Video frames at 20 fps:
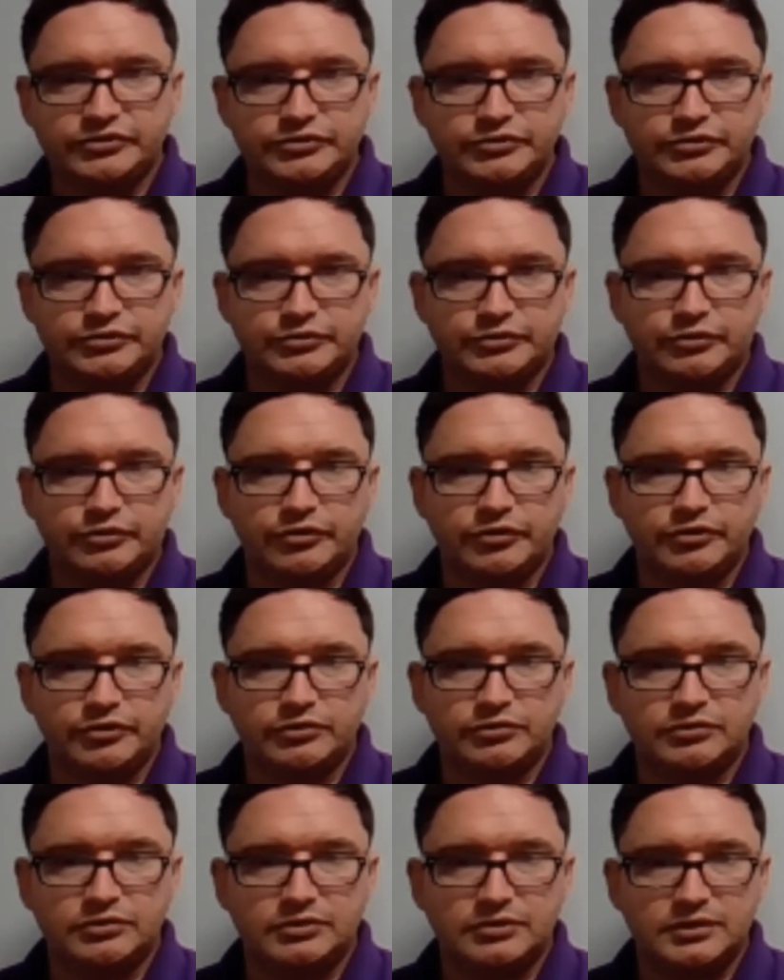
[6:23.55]

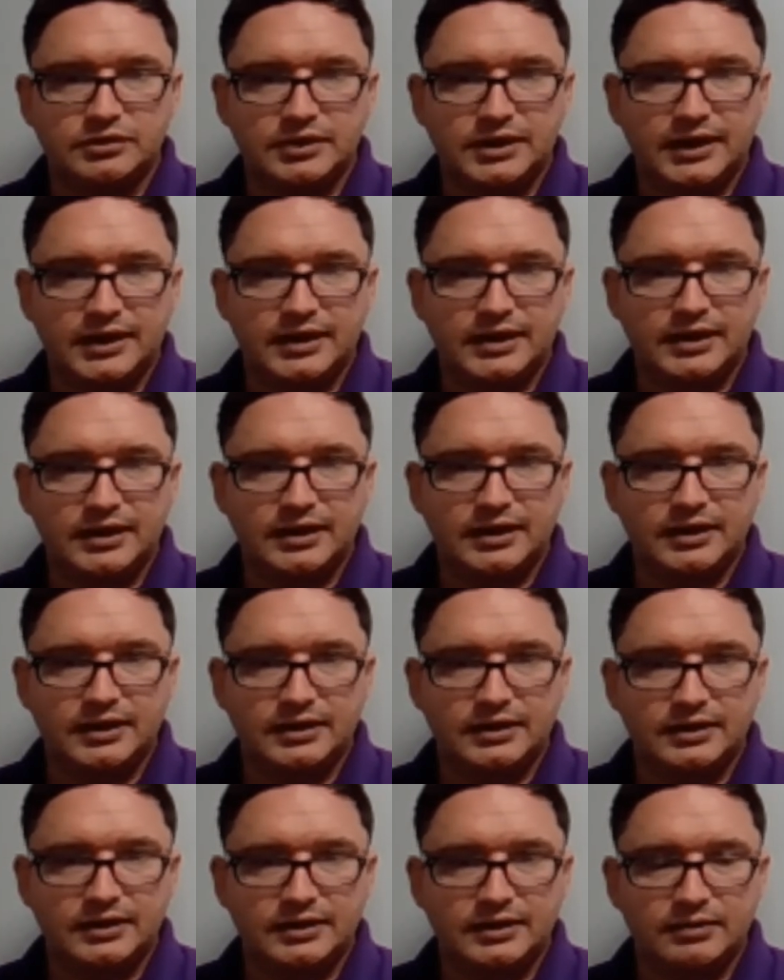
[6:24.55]
tutorial
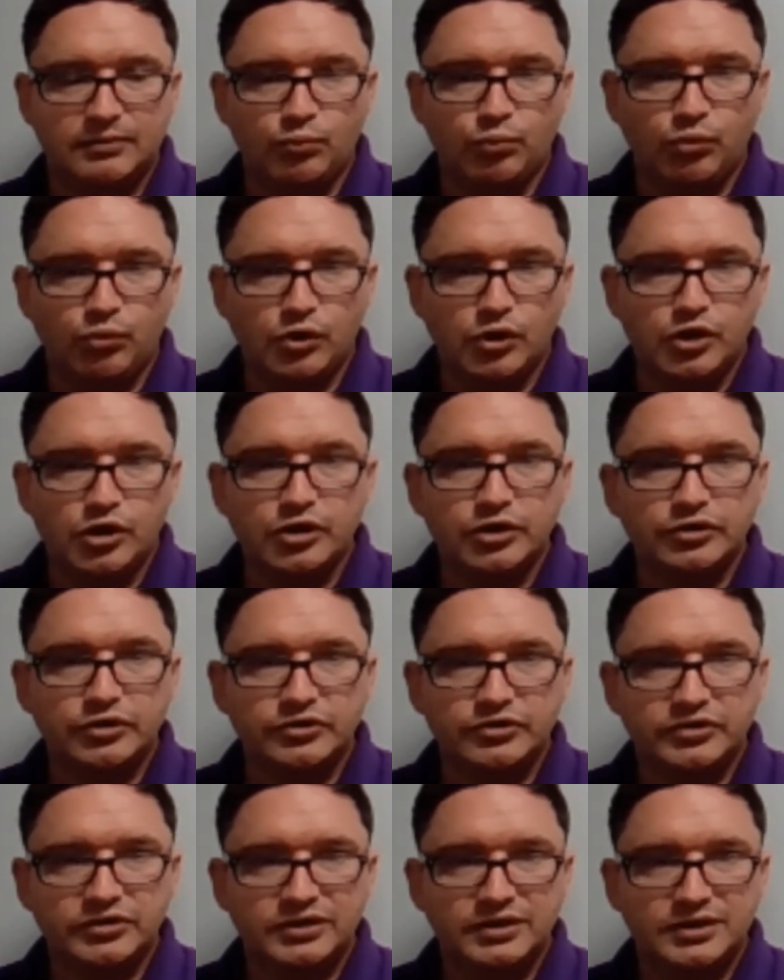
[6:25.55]

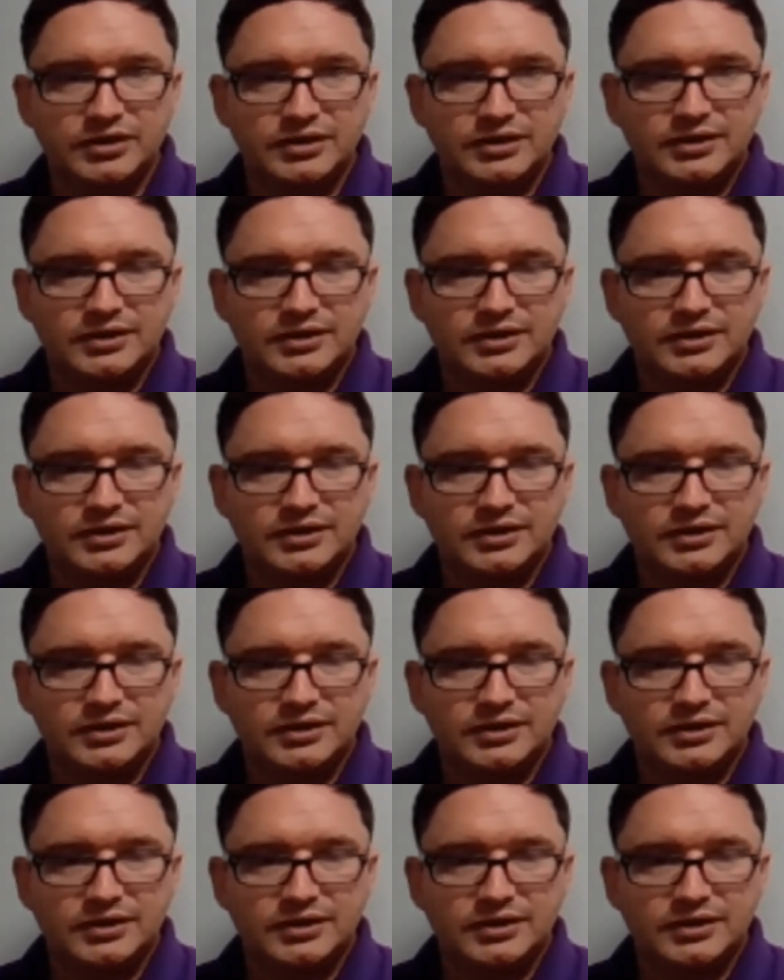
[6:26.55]
work